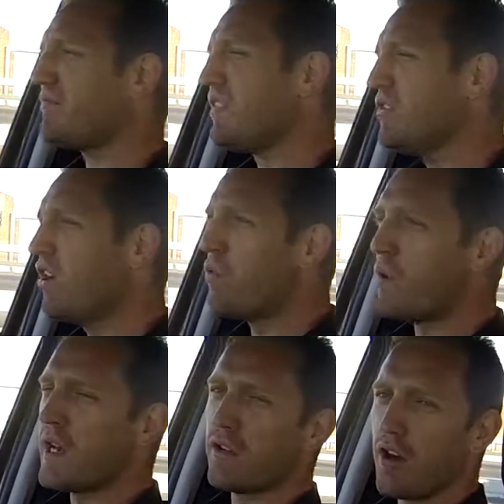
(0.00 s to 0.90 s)
not
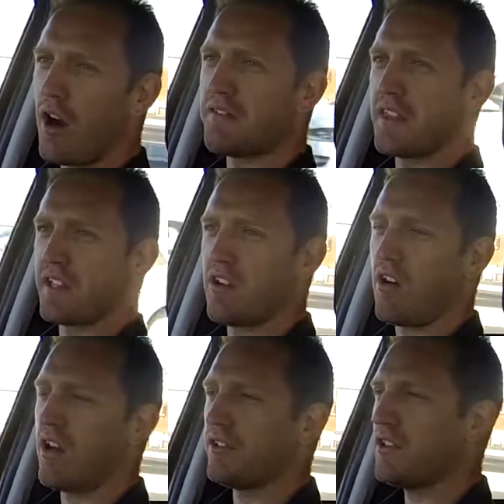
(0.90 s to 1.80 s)
really look after their
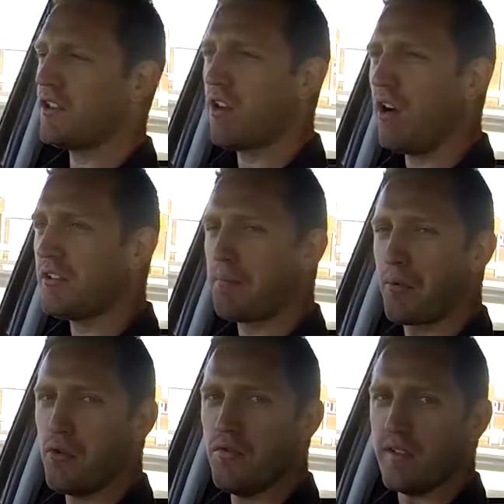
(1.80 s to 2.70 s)
car. So the cars are
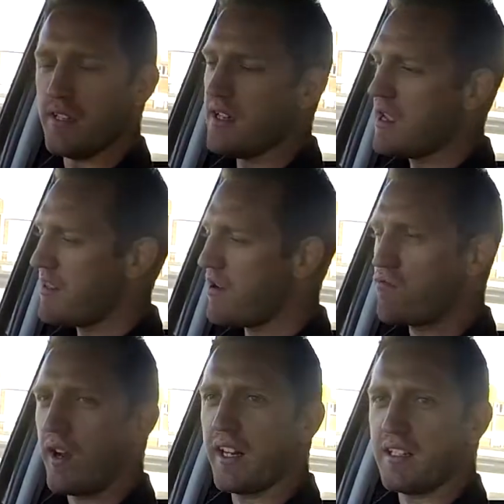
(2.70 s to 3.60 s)
proven, they're
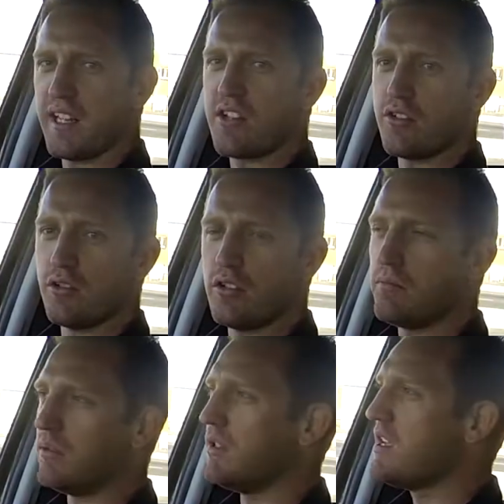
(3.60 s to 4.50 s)
rugged, they're
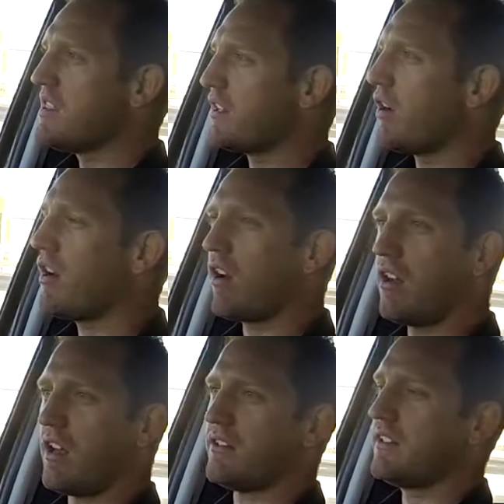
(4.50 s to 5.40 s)
durable, they're going to
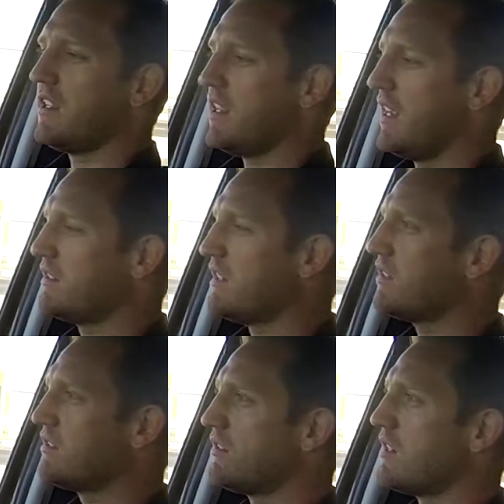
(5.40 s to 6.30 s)
last. It's